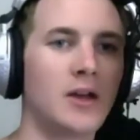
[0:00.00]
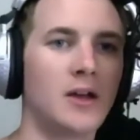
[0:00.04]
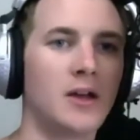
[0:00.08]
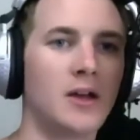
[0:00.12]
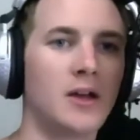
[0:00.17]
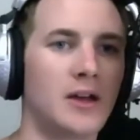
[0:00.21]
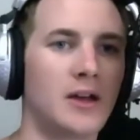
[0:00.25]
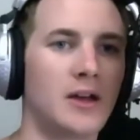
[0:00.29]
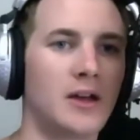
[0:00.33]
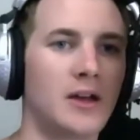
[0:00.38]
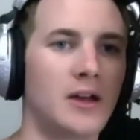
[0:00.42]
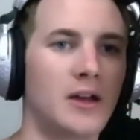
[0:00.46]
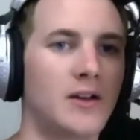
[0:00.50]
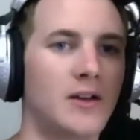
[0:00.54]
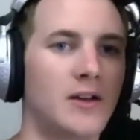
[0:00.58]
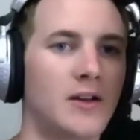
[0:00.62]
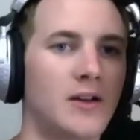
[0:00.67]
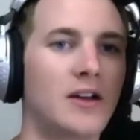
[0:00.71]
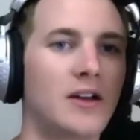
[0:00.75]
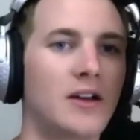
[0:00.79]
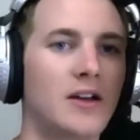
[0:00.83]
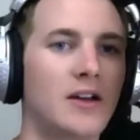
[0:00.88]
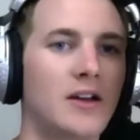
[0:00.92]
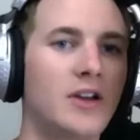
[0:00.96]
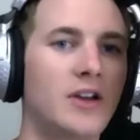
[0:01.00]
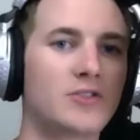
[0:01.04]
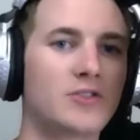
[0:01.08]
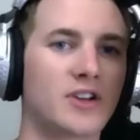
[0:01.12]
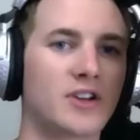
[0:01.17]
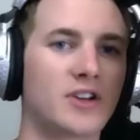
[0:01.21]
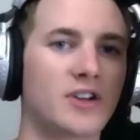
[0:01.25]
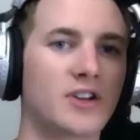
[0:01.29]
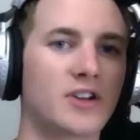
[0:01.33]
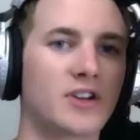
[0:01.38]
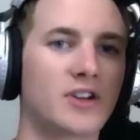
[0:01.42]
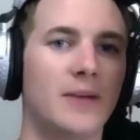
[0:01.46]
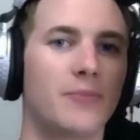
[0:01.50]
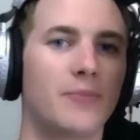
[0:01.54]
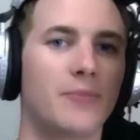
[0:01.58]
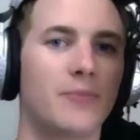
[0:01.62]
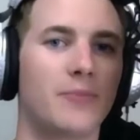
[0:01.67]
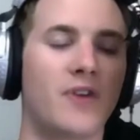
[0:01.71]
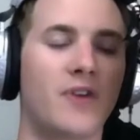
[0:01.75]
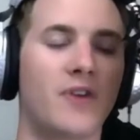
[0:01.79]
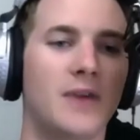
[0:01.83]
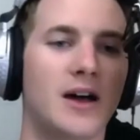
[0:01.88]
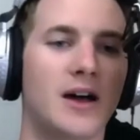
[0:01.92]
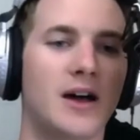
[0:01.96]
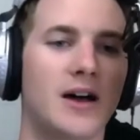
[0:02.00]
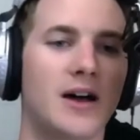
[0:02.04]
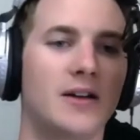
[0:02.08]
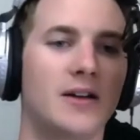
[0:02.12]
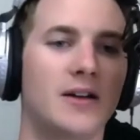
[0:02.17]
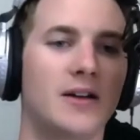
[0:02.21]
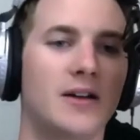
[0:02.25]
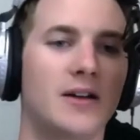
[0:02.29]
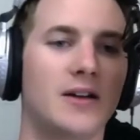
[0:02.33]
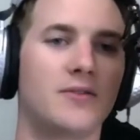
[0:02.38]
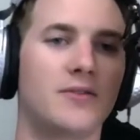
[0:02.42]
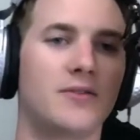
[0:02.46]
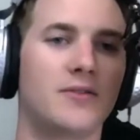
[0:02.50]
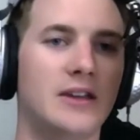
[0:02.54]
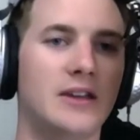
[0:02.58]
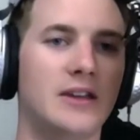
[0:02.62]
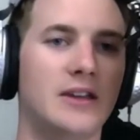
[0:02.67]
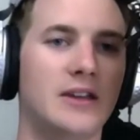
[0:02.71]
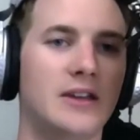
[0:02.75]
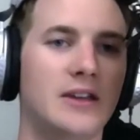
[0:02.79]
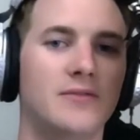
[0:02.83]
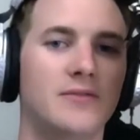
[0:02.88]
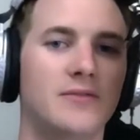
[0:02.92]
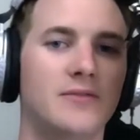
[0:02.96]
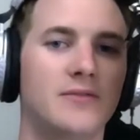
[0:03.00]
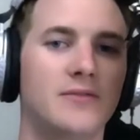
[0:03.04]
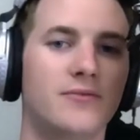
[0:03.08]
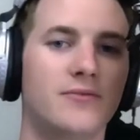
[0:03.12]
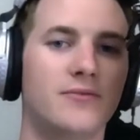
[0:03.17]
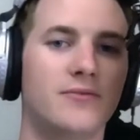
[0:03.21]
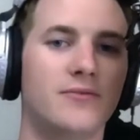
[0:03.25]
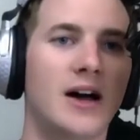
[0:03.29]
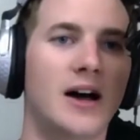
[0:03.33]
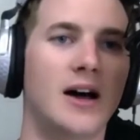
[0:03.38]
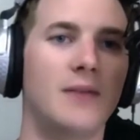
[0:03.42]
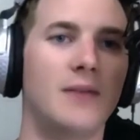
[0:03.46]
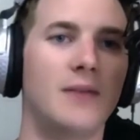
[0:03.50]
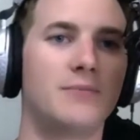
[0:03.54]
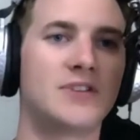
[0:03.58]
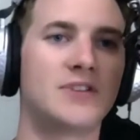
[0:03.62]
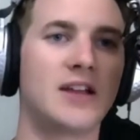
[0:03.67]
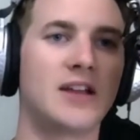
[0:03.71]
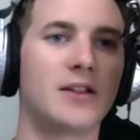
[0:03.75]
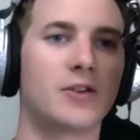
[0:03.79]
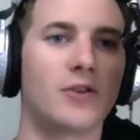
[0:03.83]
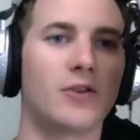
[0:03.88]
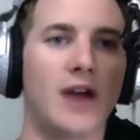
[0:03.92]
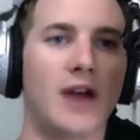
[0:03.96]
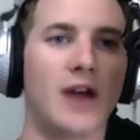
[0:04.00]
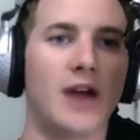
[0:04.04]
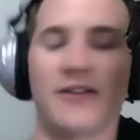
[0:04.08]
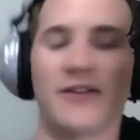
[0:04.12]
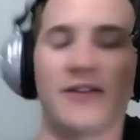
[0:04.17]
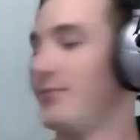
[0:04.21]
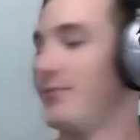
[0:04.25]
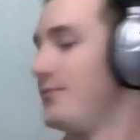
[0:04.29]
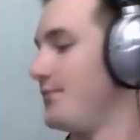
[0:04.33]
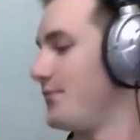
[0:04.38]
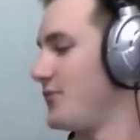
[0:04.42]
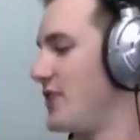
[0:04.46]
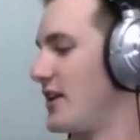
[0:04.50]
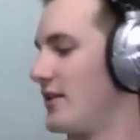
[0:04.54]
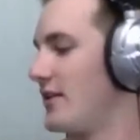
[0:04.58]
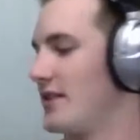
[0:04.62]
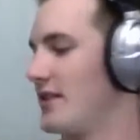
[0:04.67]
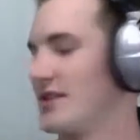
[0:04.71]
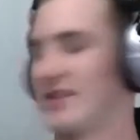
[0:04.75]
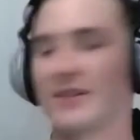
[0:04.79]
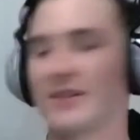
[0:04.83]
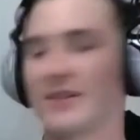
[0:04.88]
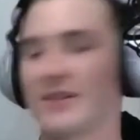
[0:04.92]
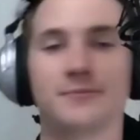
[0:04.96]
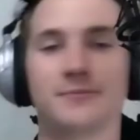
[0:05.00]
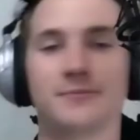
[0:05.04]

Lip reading: Here's a clip from the Telegraph. Take a listen.